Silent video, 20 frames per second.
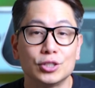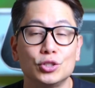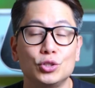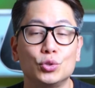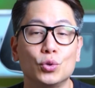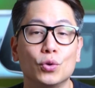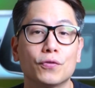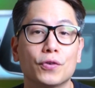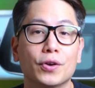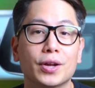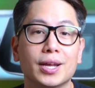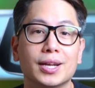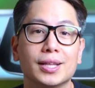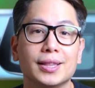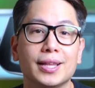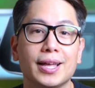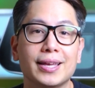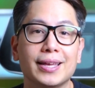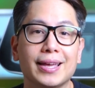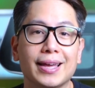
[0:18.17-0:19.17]
Don't forget to
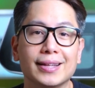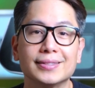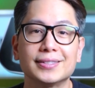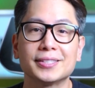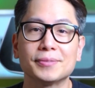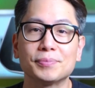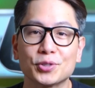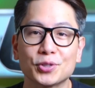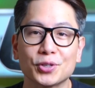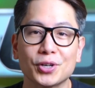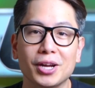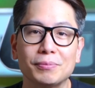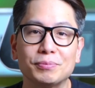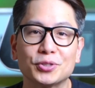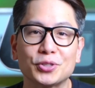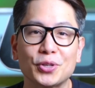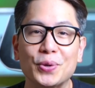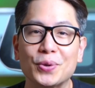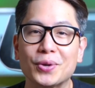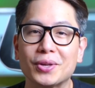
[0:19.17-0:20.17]
like and subscribe
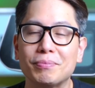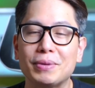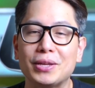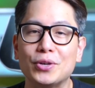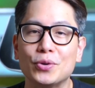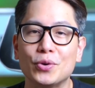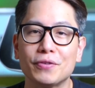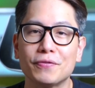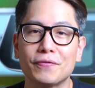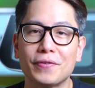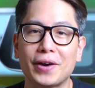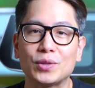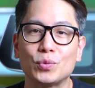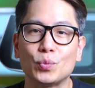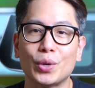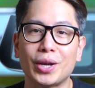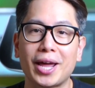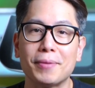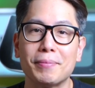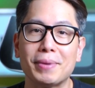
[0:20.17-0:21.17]
so you can be notified
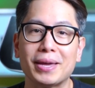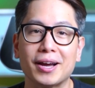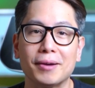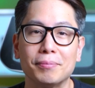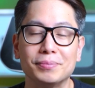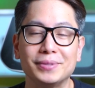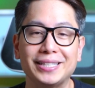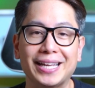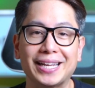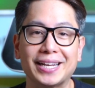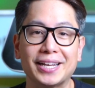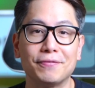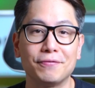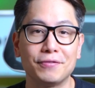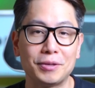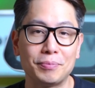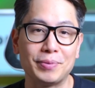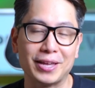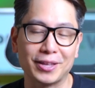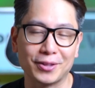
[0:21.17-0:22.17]
when I make updated
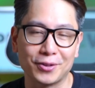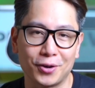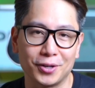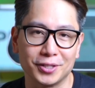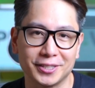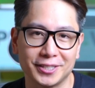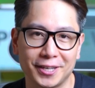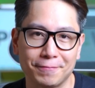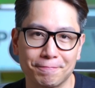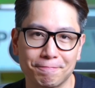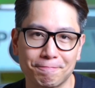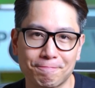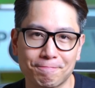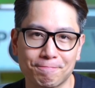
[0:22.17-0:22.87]
VPN content.